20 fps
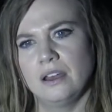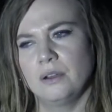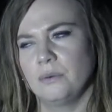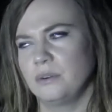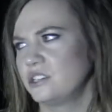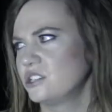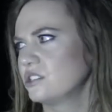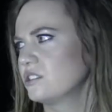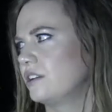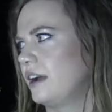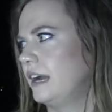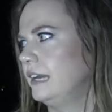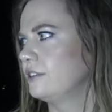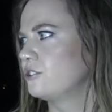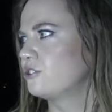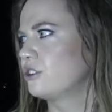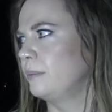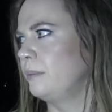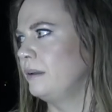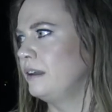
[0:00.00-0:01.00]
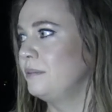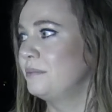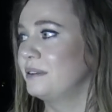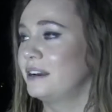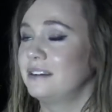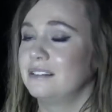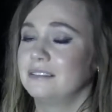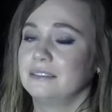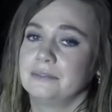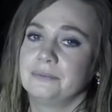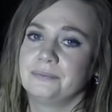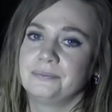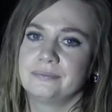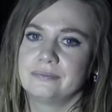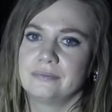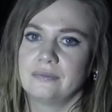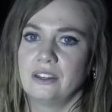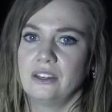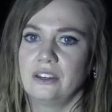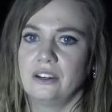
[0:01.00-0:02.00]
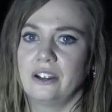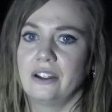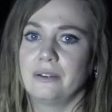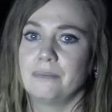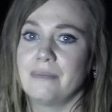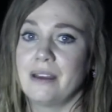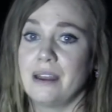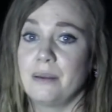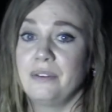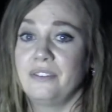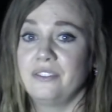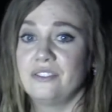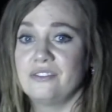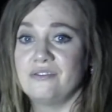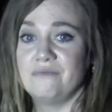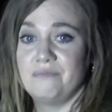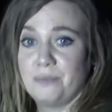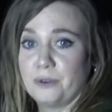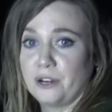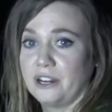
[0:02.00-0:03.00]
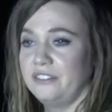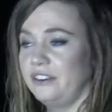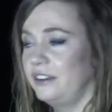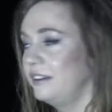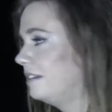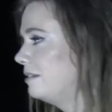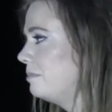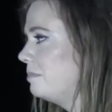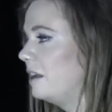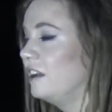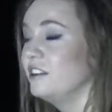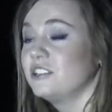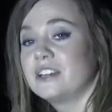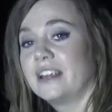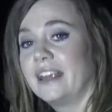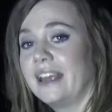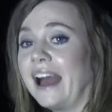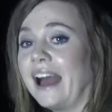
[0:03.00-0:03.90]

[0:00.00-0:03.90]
which is kind of trippy, but you know, maybe if you're breathing in a bunch of